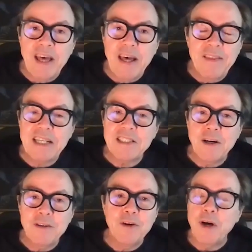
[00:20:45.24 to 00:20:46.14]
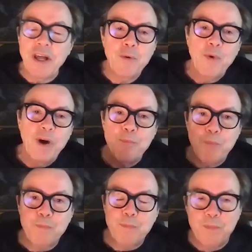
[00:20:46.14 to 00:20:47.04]
that's how I do it. I don't wear
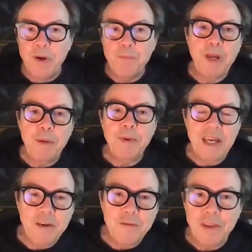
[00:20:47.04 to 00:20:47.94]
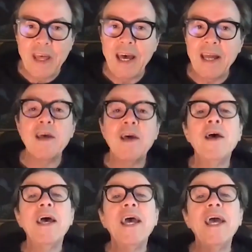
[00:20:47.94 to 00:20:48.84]
PPE for that.
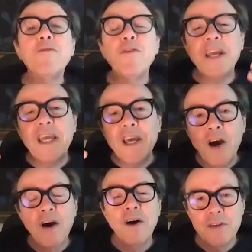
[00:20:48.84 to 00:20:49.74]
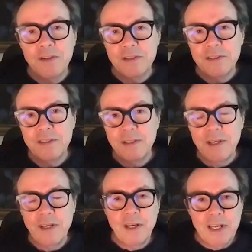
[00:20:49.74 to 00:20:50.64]
If I can't
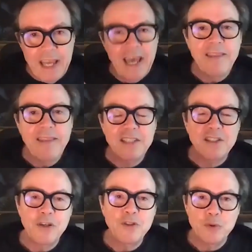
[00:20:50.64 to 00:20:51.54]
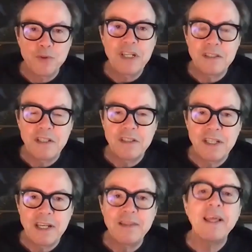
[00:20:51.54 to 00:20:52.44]
get that social
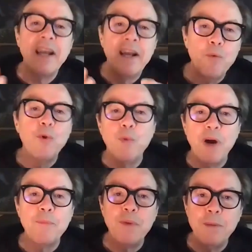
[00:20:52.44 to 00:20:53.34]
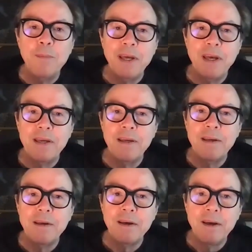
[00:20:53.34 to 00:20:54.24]
distancing, then I would wear PPE.
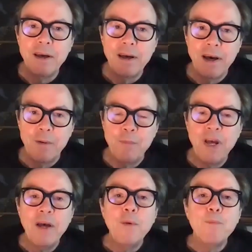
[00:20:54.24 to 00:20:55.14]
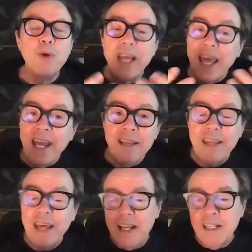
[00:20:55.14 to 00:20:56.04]
But again,
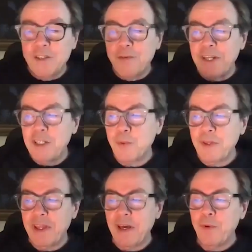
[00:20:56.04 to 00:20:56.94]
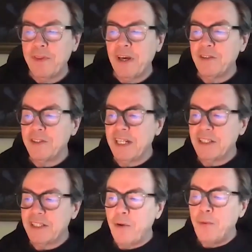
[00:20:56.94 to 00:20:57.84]
that interferes with those things.
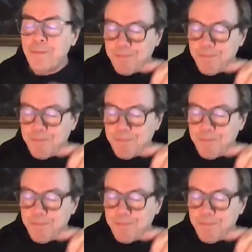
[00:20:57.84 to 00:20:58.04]
So